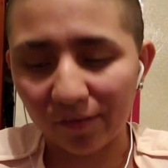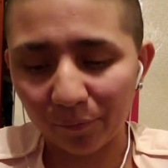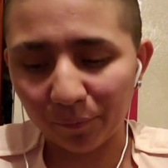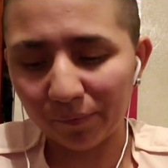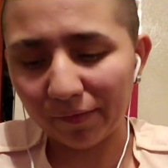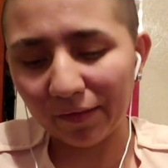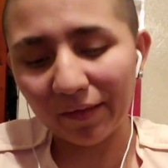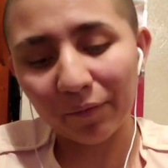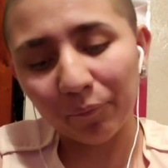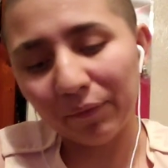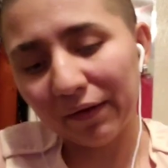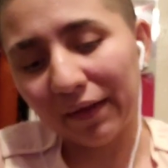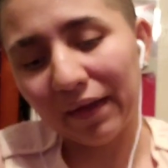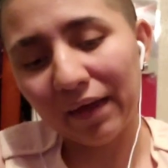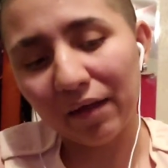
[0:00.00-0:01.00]
And then
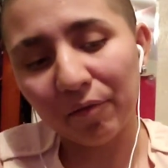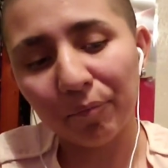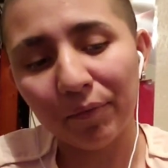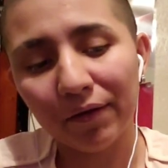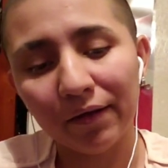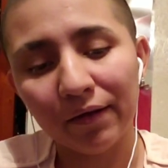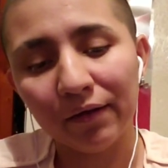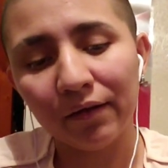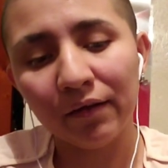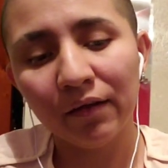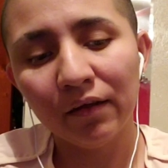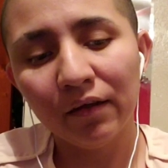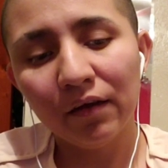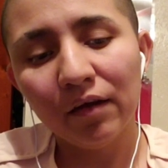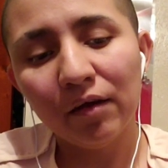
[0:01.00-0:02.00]
when I had my
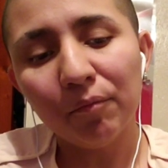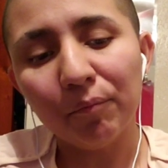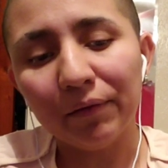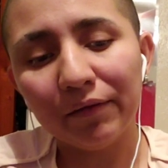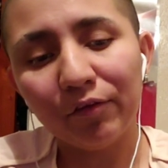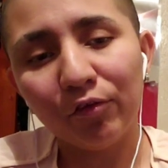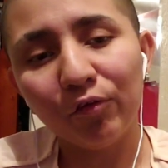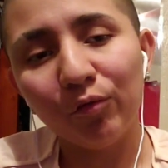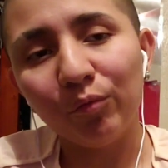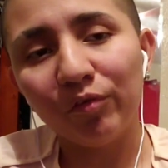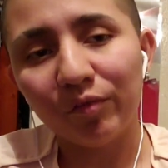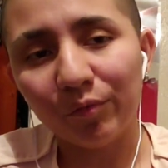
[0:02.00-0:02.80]
tubes,